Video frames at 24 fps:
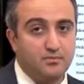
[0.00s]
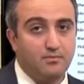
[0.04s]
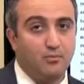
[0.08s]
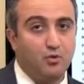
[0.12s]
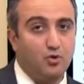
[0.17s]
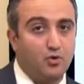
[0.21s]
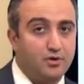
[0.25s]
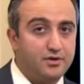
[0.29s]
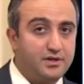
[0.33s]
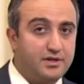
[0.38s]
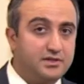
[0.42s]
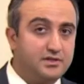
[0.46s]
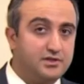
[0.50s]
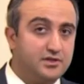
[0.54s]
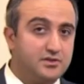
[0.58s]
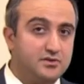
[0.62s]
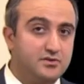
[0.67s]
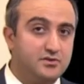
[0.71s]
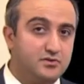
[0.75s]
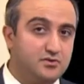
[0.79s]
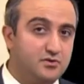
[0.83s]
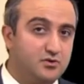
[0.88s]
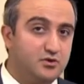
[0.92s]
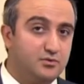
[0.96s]
more than just
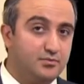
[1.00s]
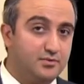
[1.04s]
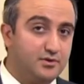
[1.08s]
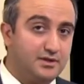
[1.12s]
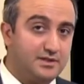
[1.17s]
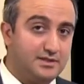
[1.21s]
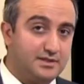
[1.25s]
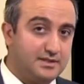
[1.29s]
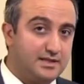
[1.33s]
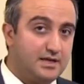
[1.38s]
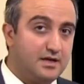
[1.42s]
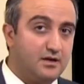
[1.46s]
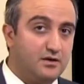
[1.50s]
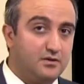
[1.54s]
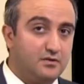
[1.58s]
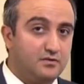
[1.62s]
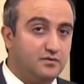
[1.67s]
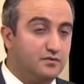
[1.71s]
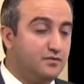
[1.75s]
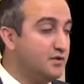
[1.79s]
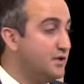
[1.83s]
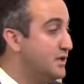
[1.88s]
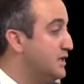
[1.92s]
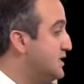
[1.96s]
the tuber
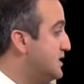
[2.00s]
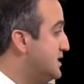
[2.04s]
itself,